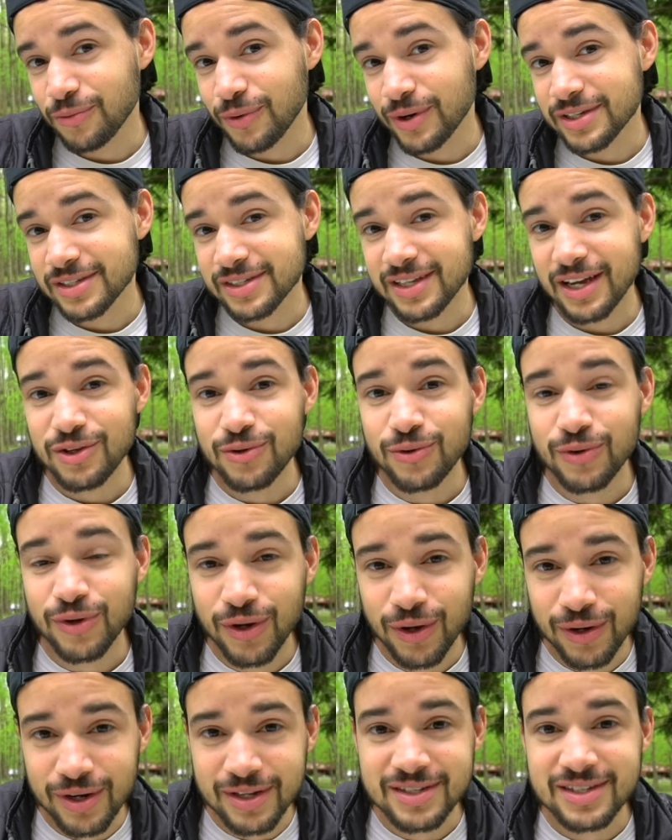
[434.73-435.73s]
was that you
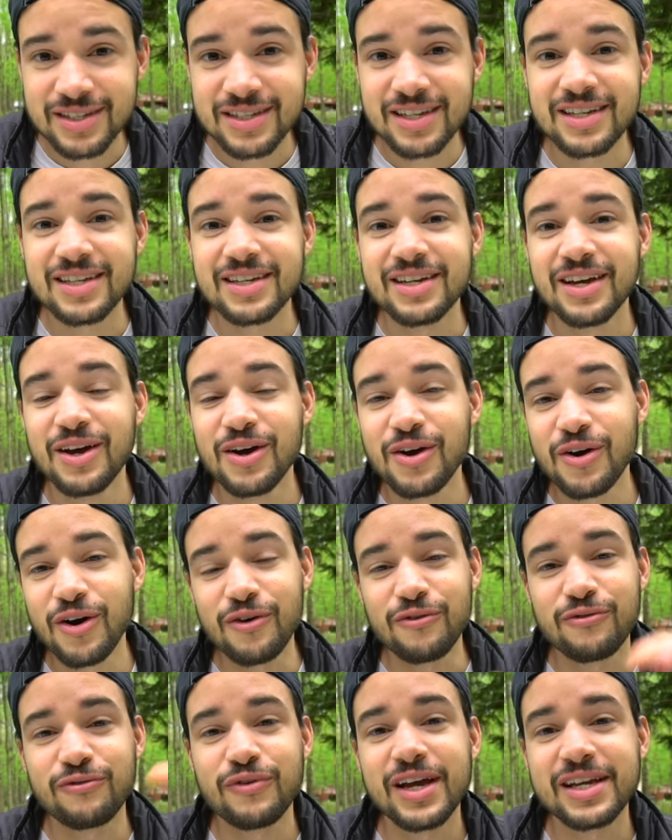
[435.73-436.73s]
couldn't see
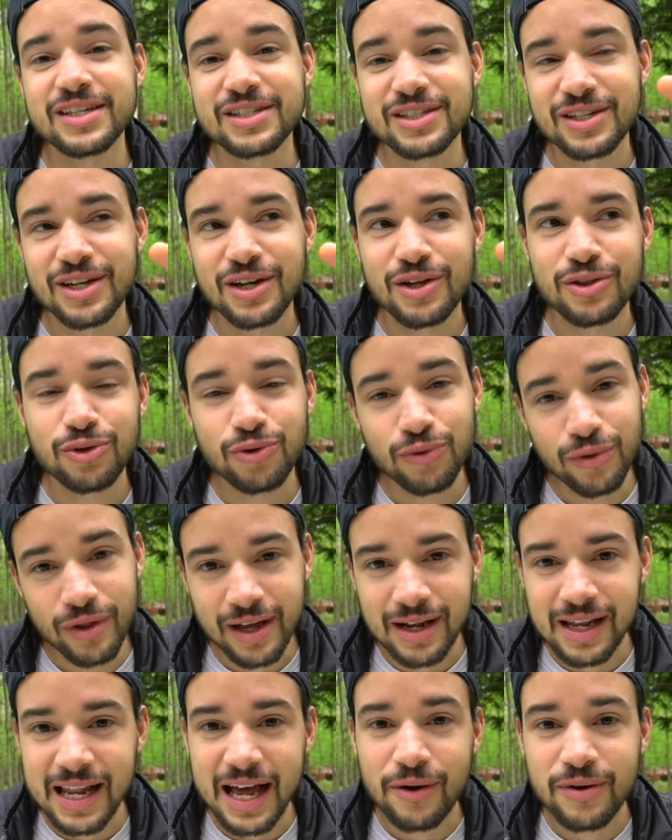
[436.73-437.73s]
her face through the
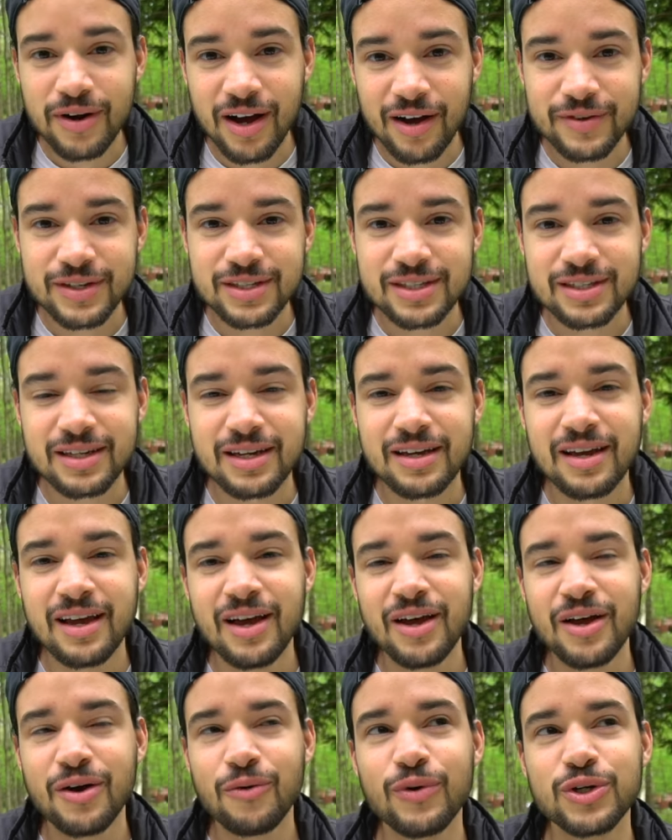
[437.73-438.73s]
cloud, obviously,
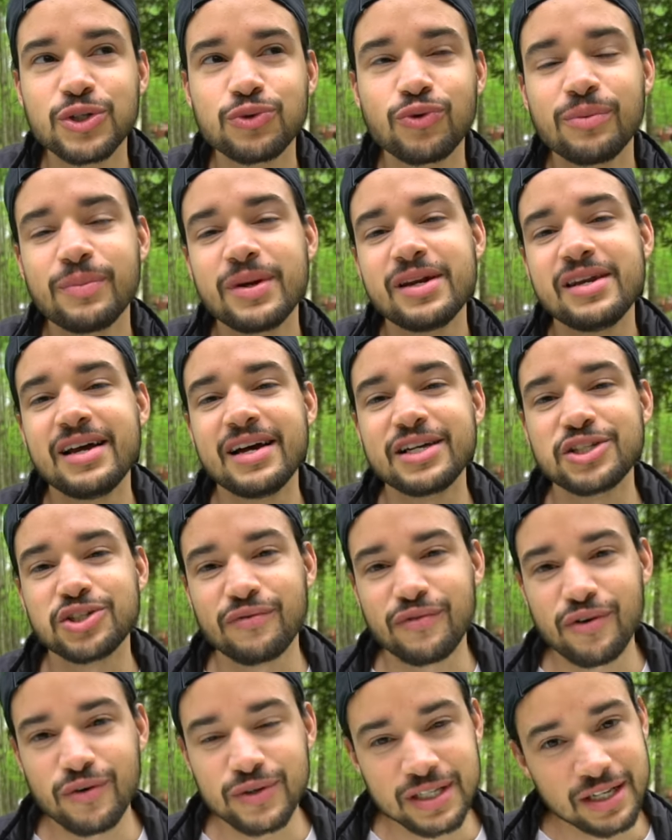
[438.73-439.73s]
which would have been nicer
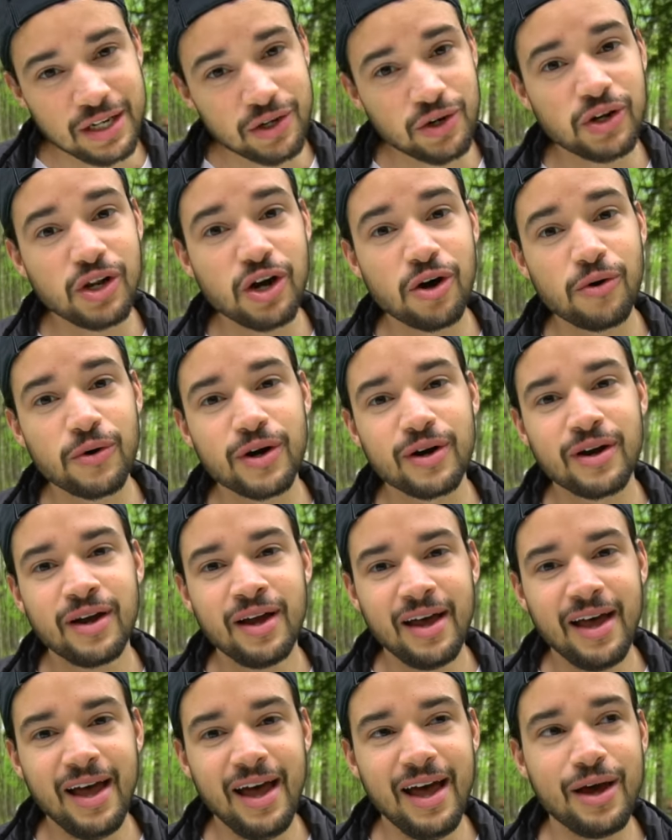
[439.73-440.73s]
if it was a little lower
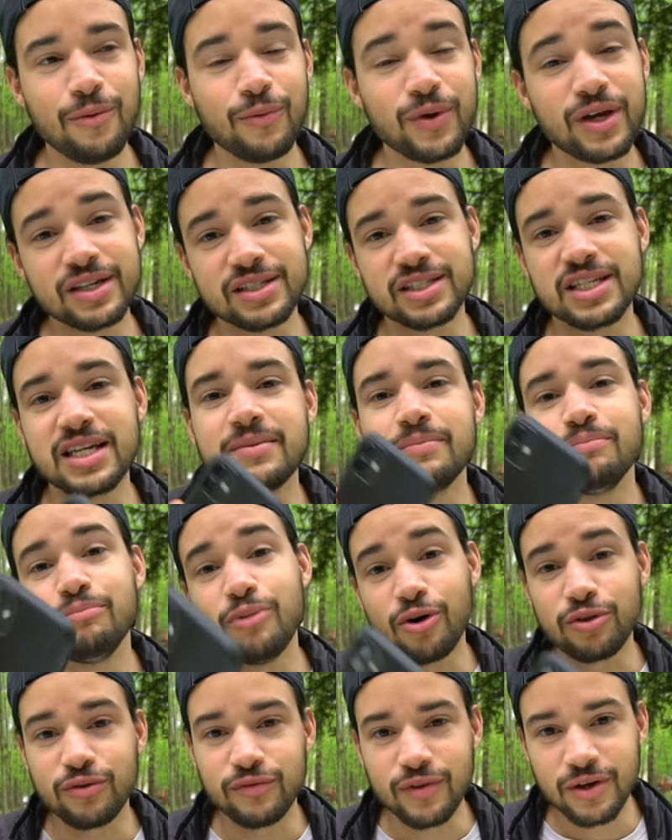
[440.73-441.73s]
and we could have seen
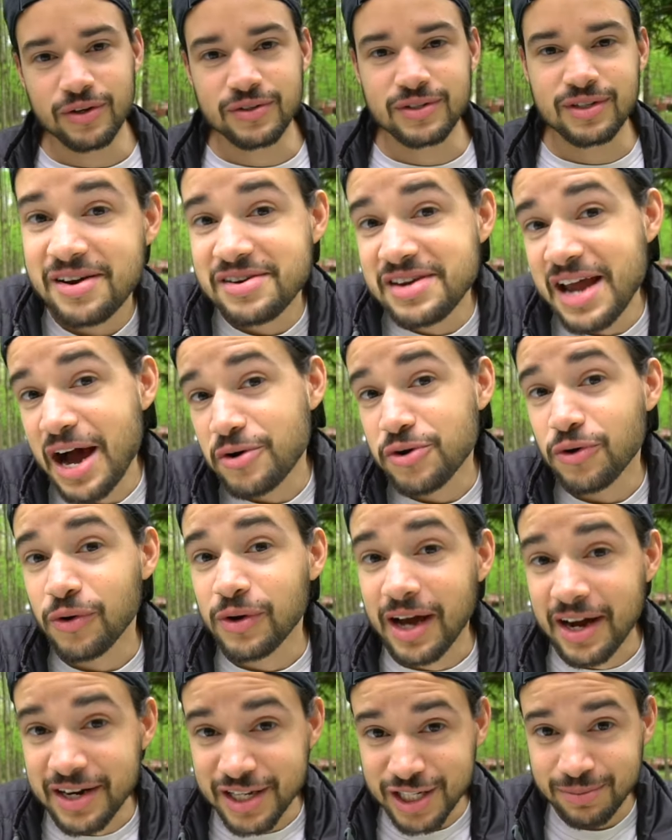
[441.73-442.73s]
both of those. Now
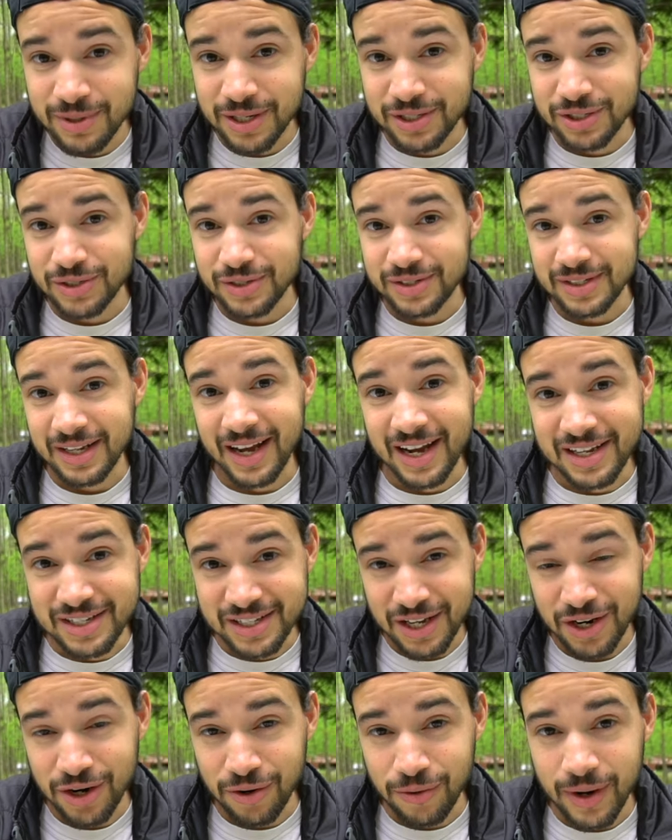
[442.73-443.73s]
Nolani's pictures. Like I
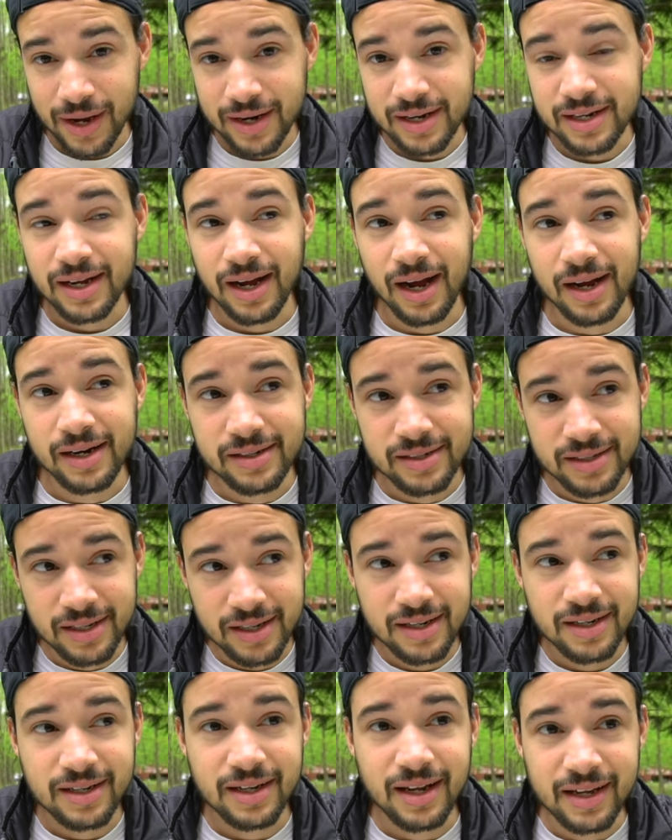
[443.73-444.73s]
said already, I
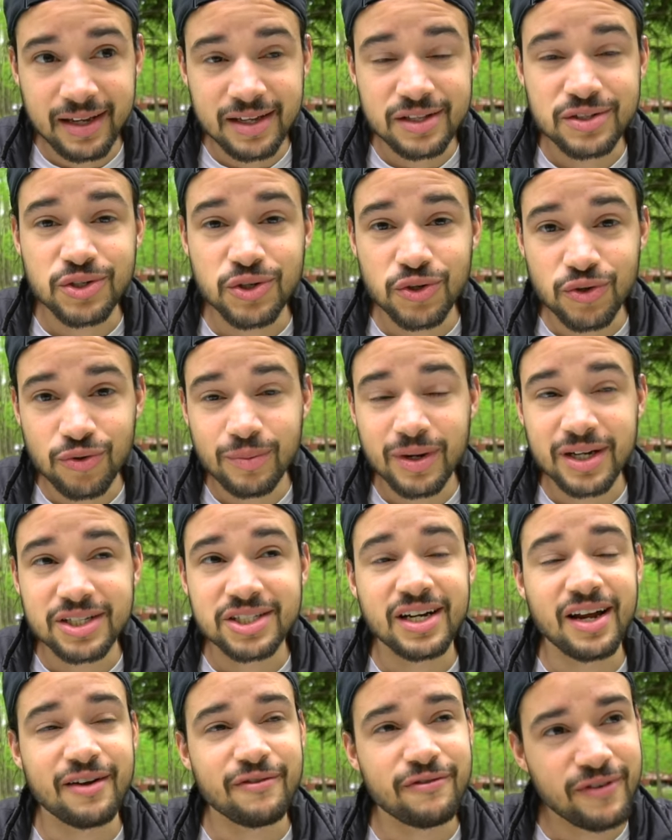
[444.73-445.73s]
didn't like it too
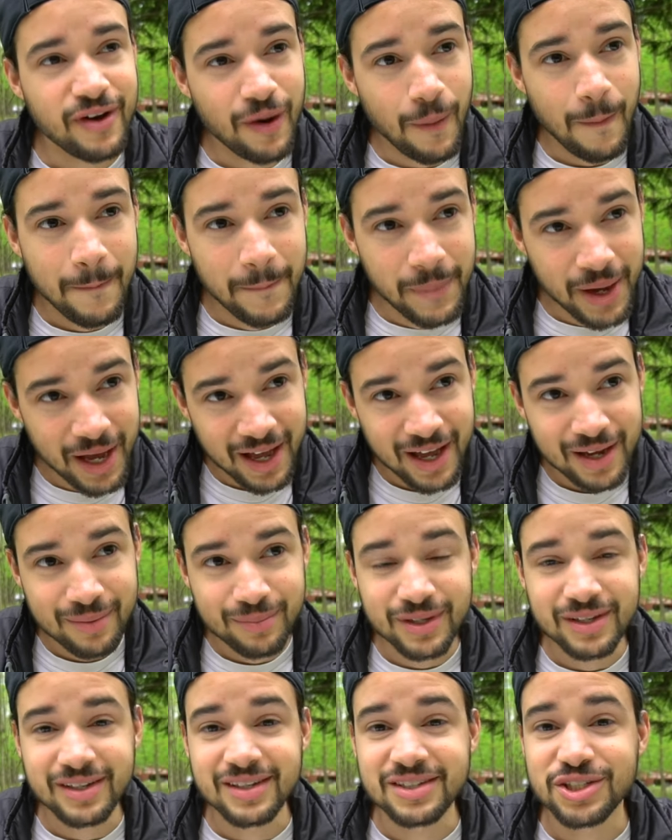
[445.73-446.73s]
much and I felt bad
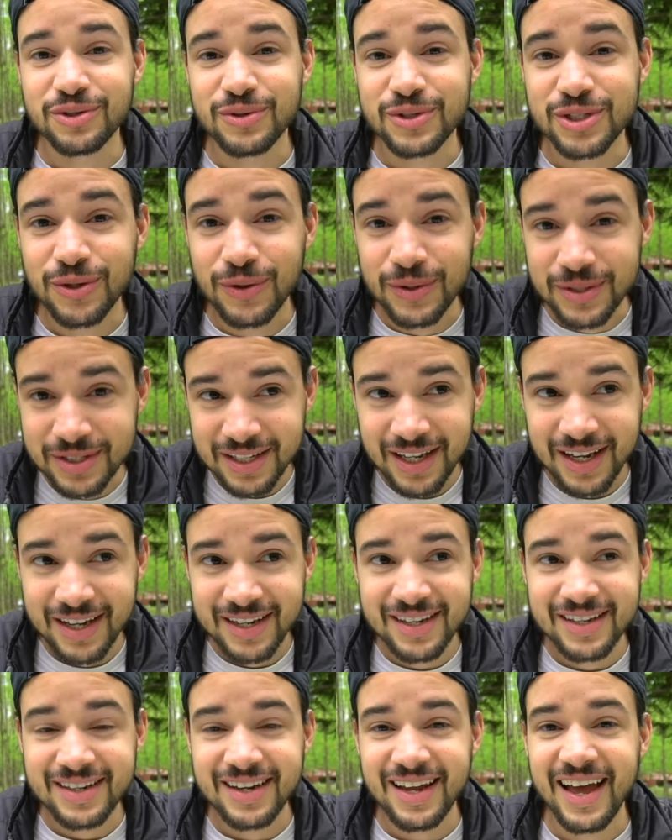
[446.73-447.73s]
because she was so
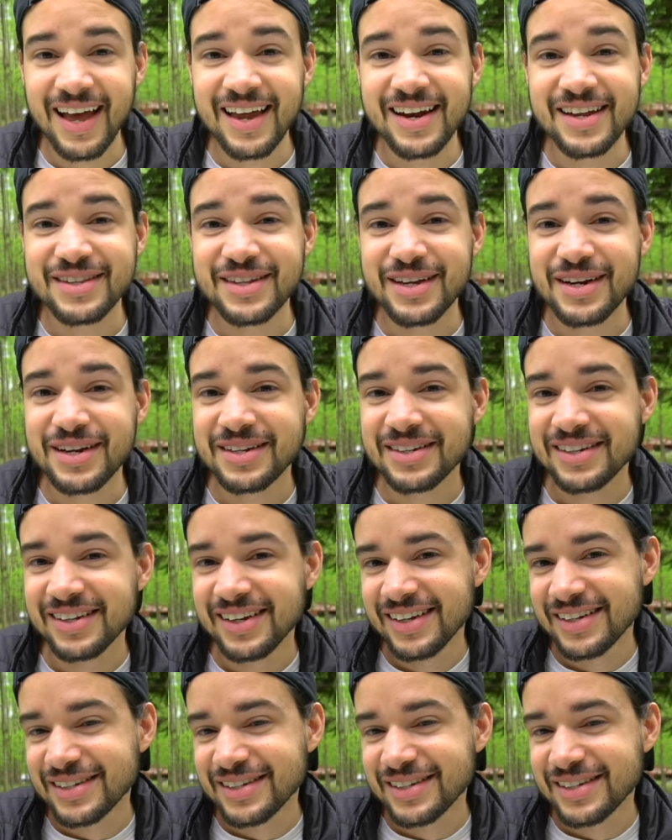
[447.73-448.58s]
excited and it didn't